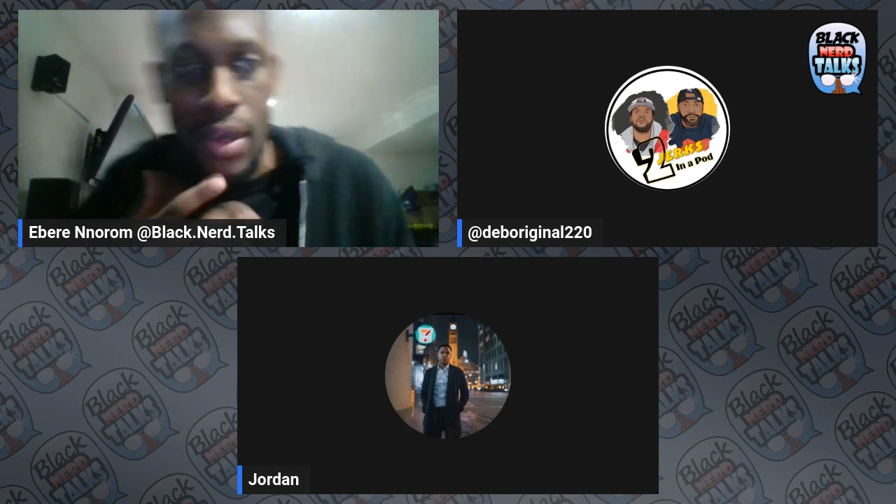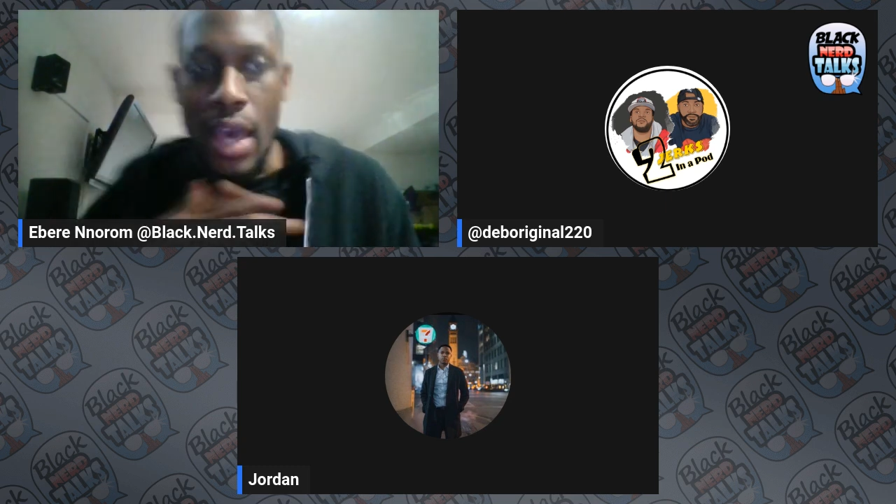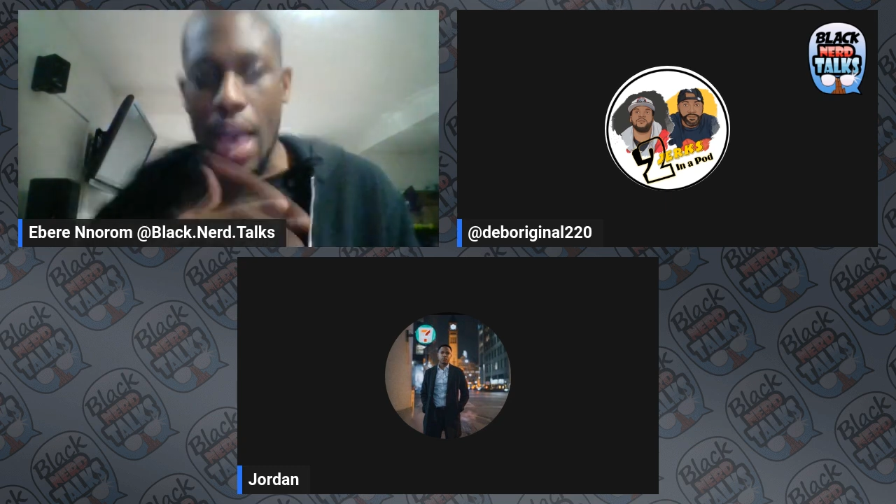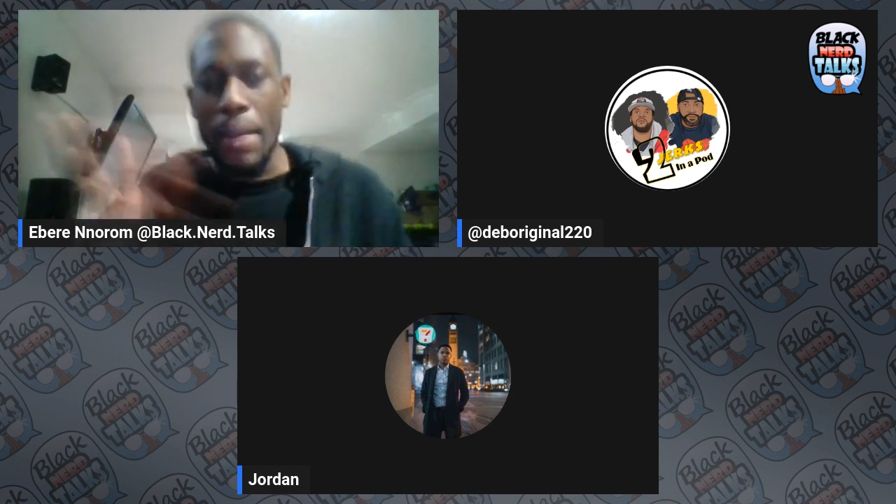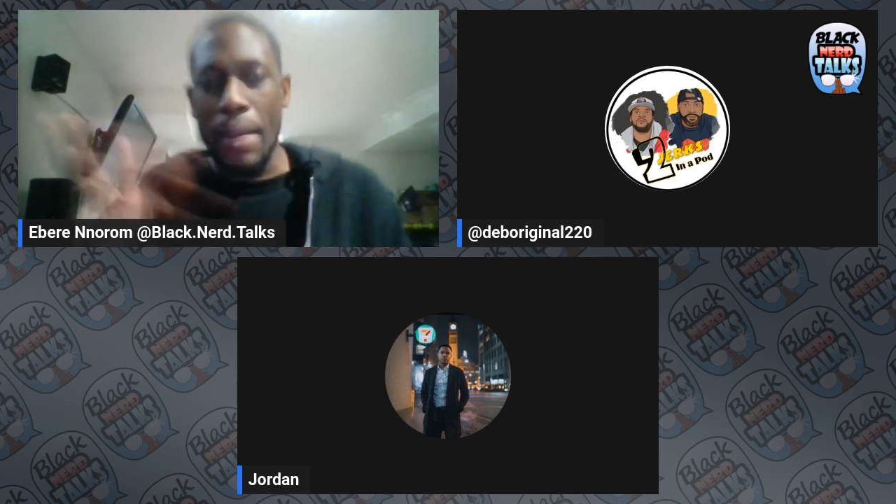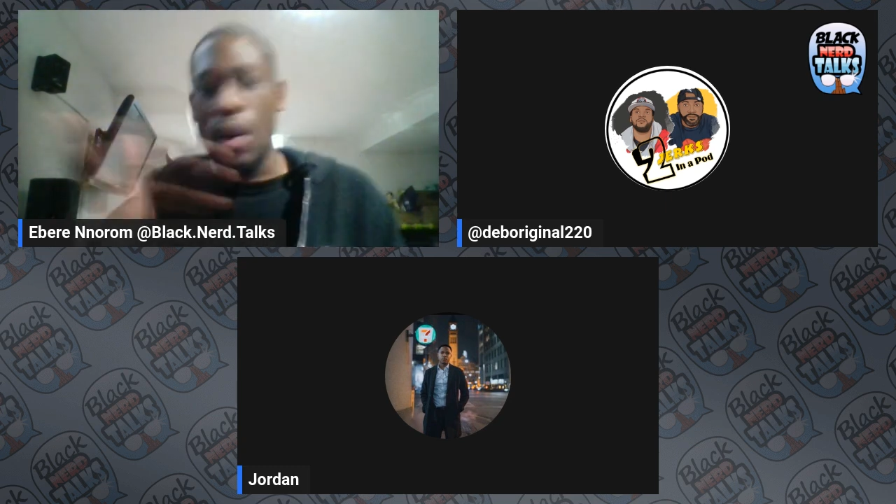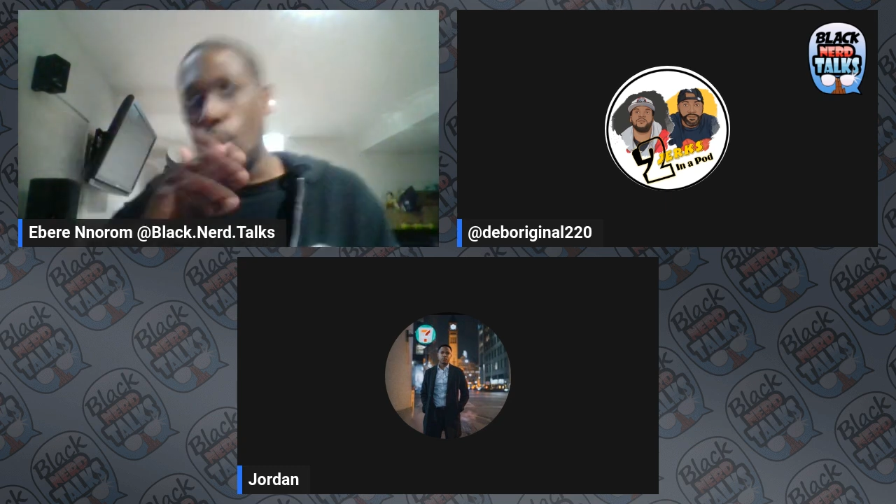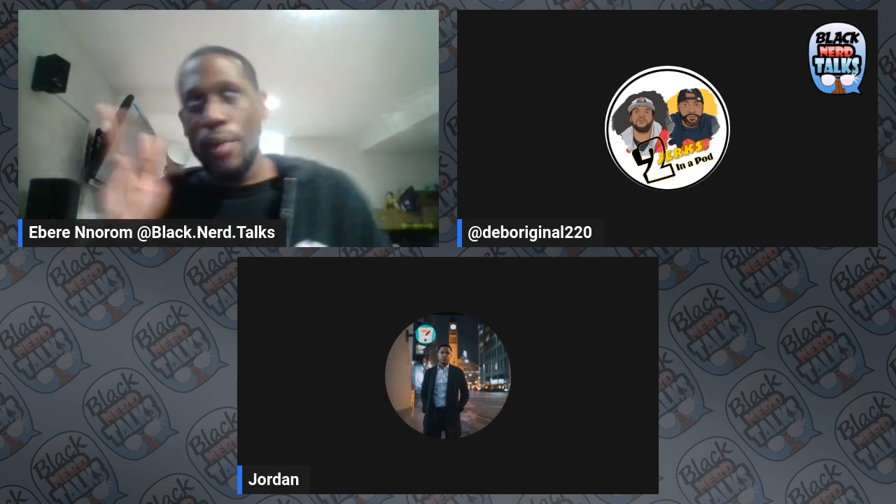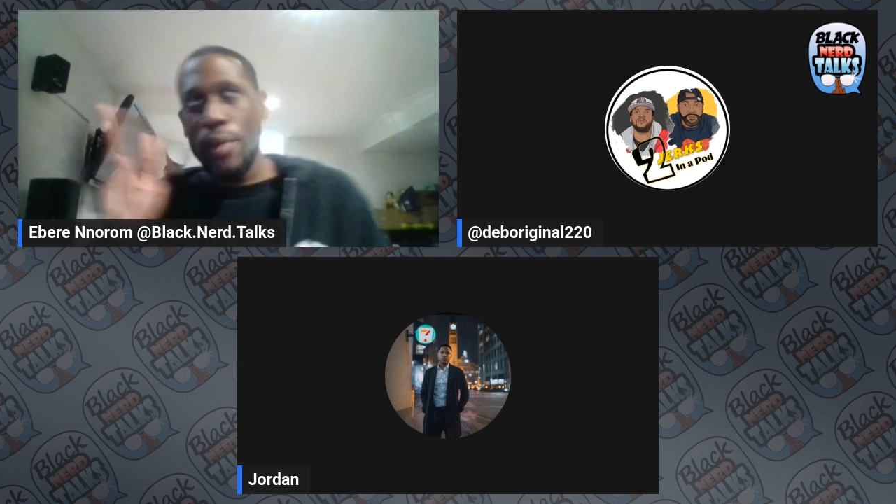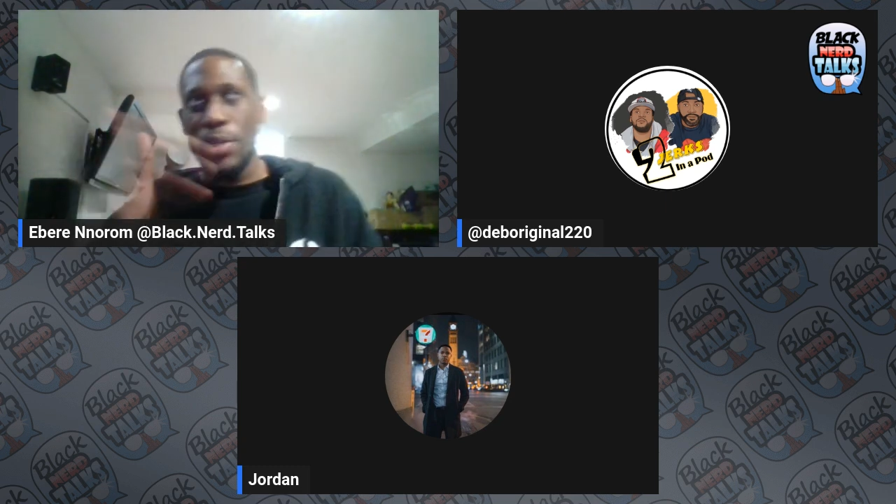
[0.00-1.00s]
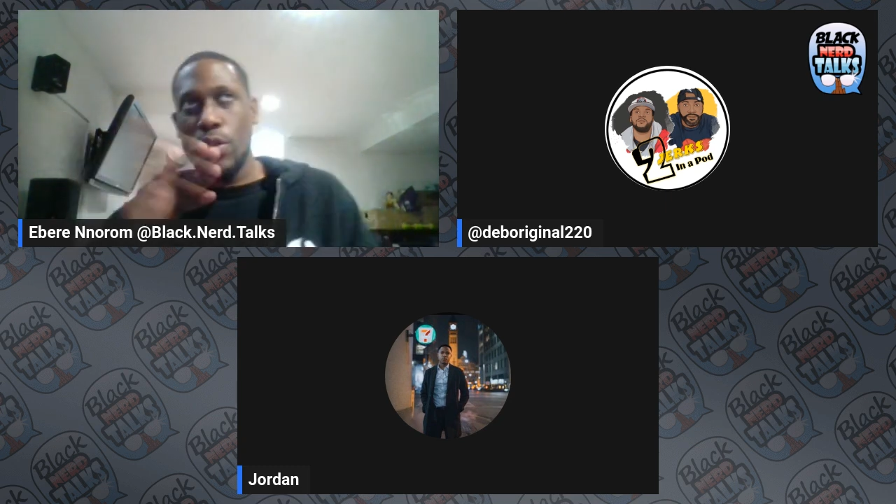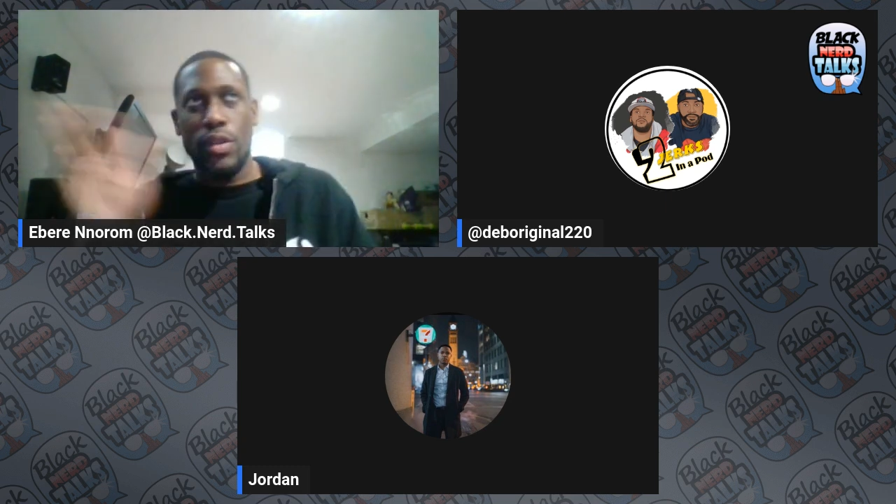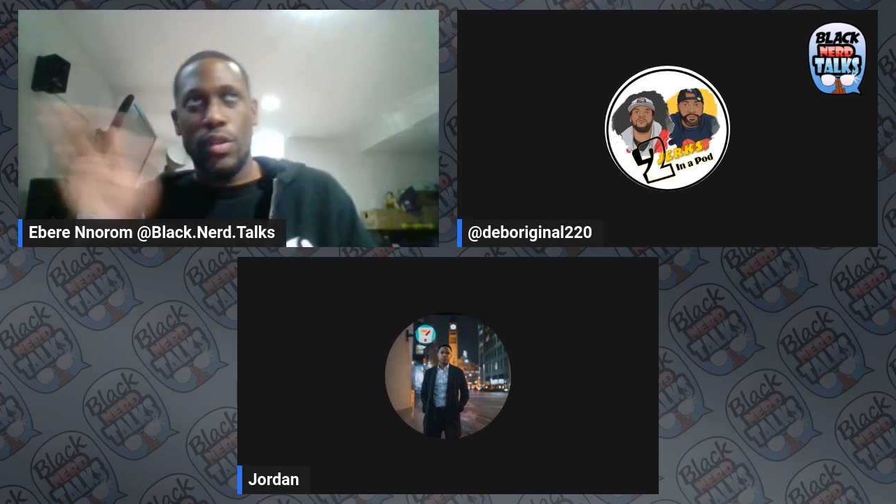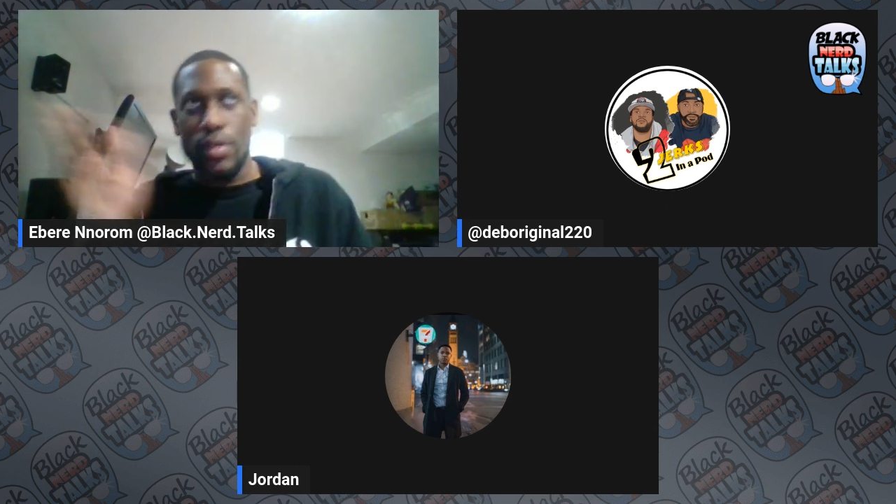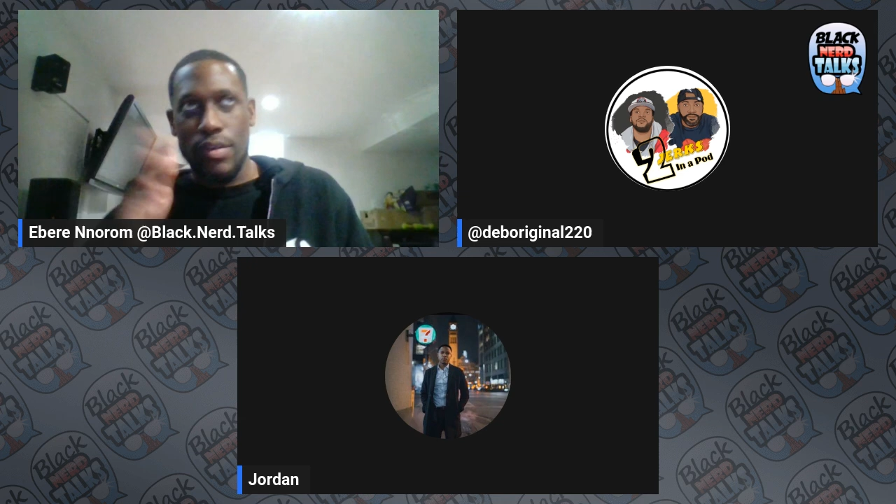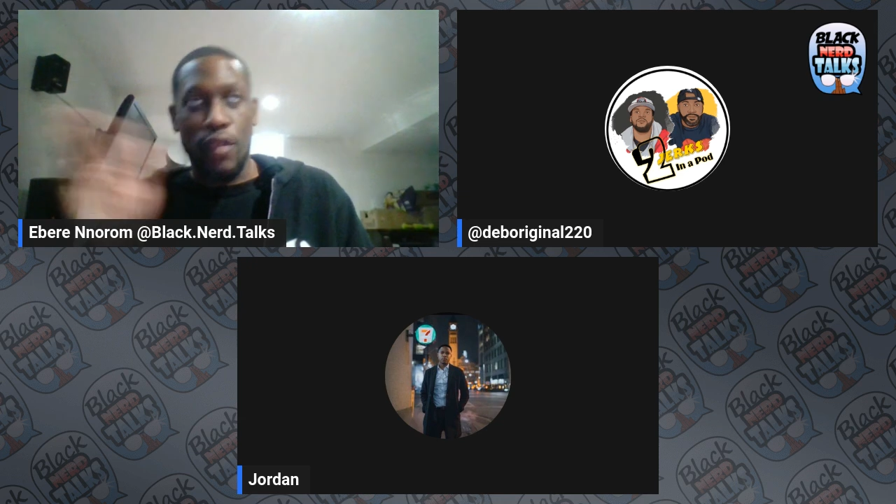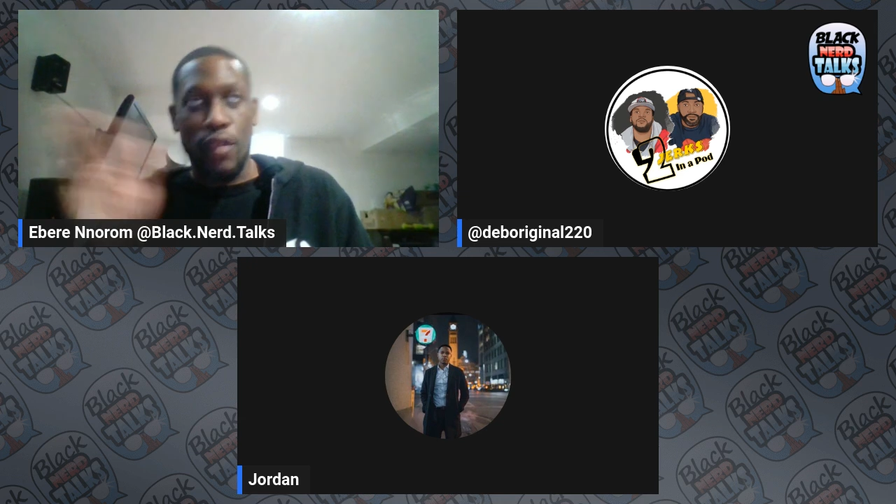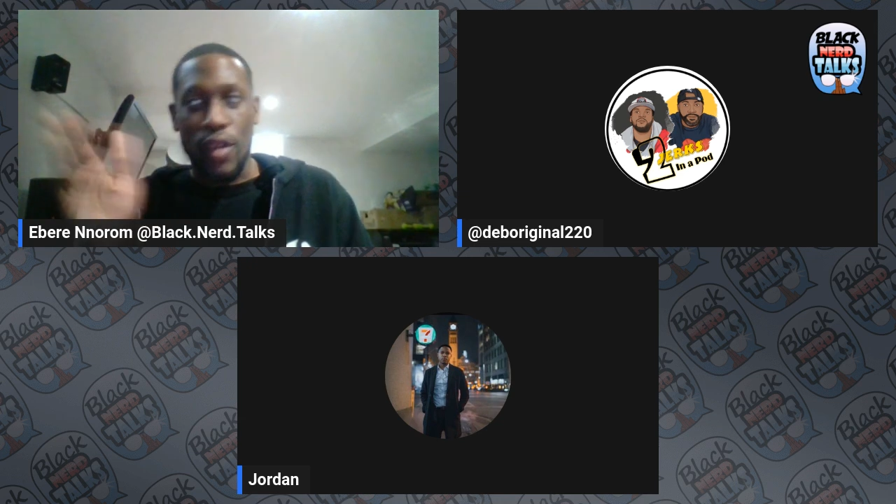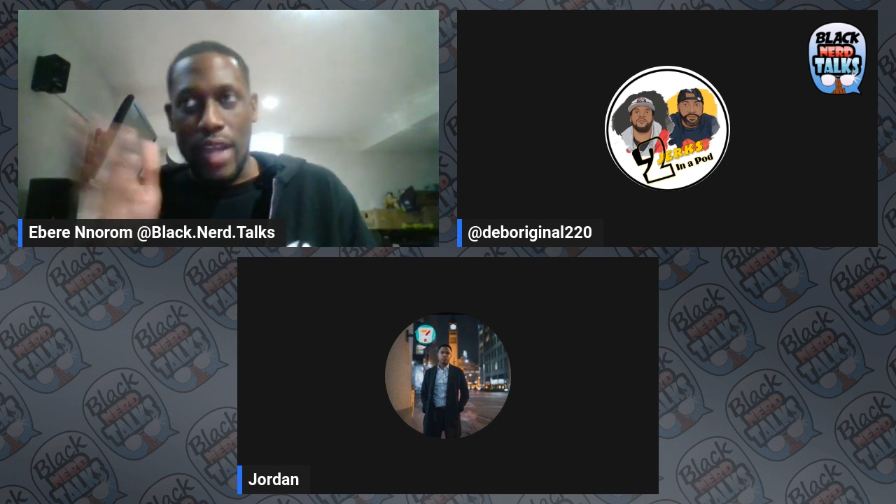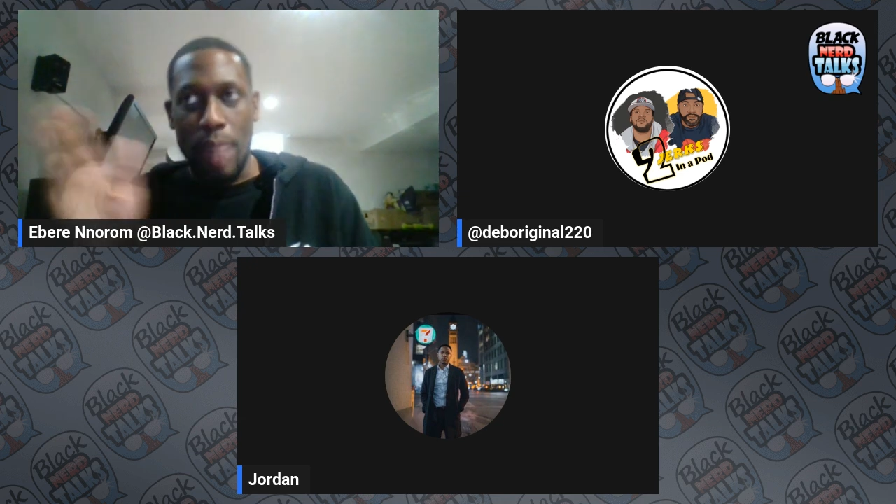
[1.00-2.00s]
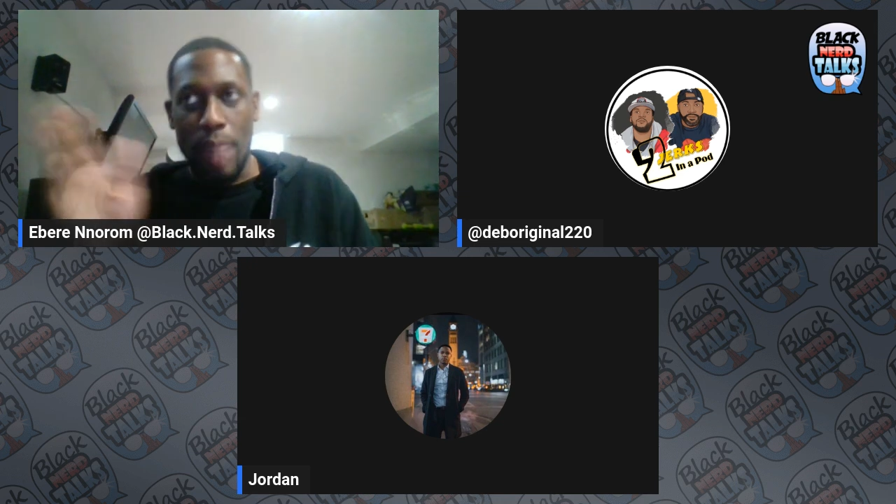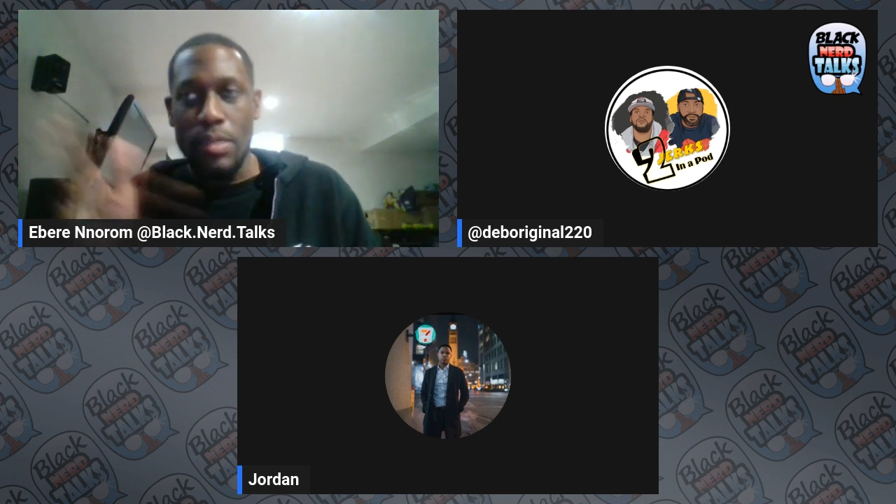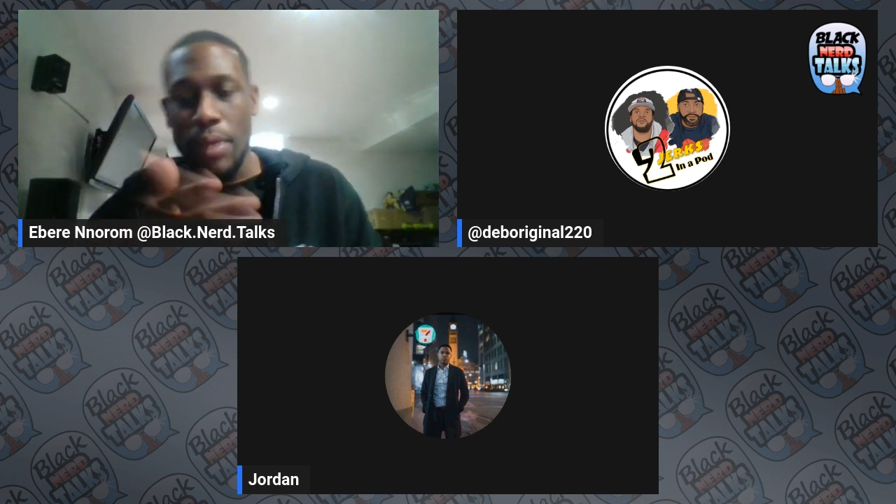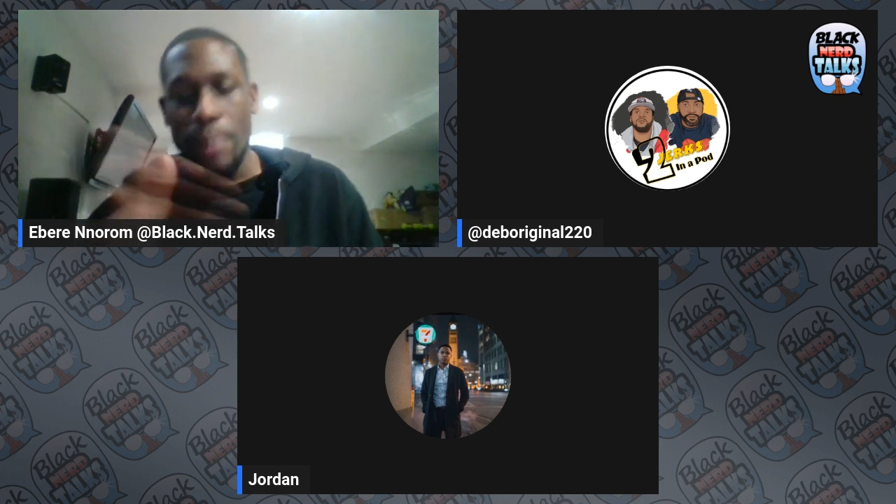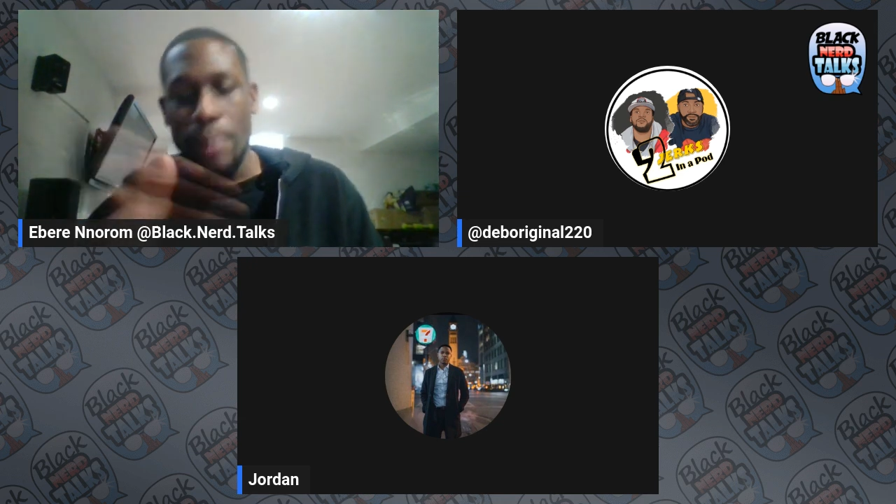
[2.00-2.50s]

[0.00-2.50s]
I might go in between their different names, but